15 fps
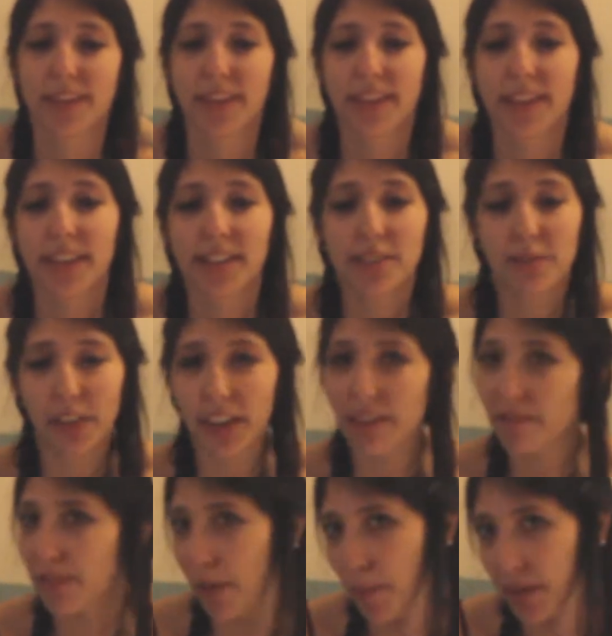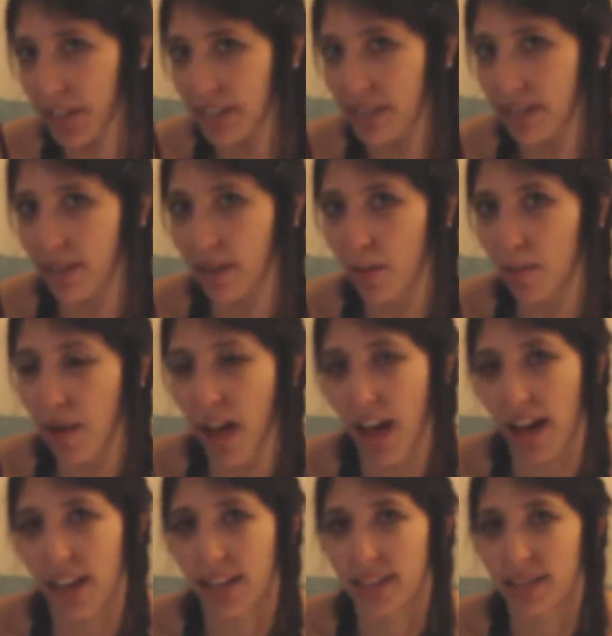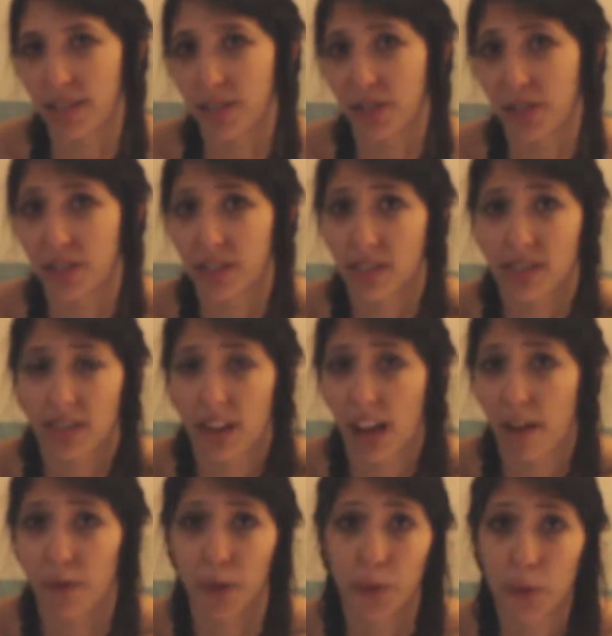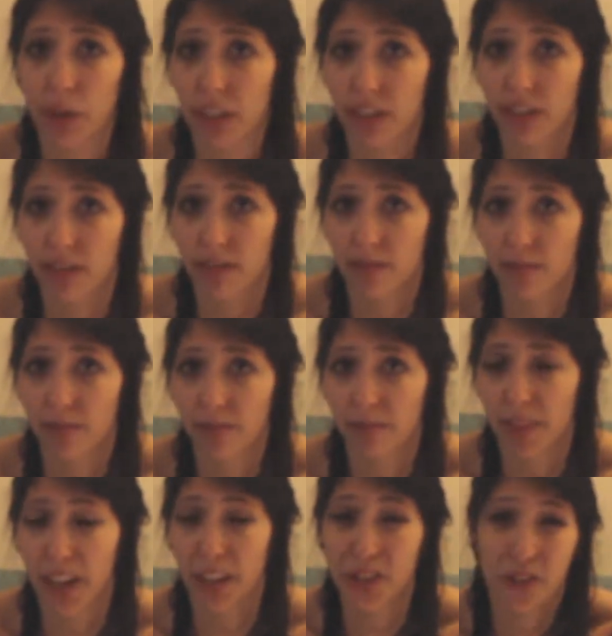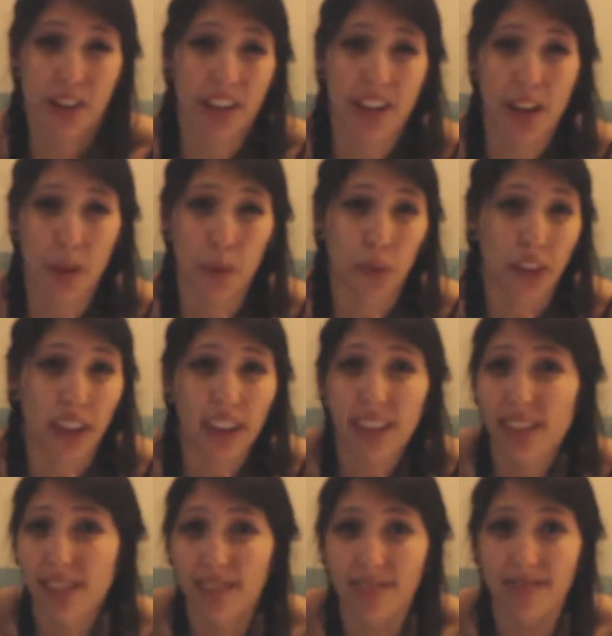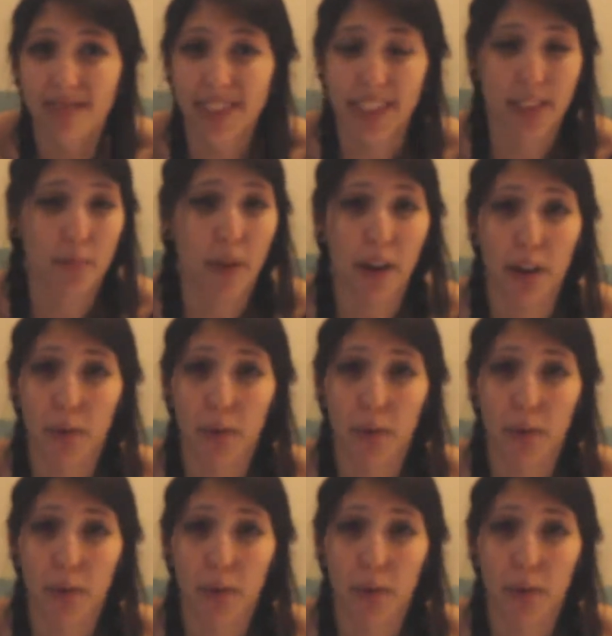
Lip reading: I define feminism as just everyone being treated equally. Doesn't matter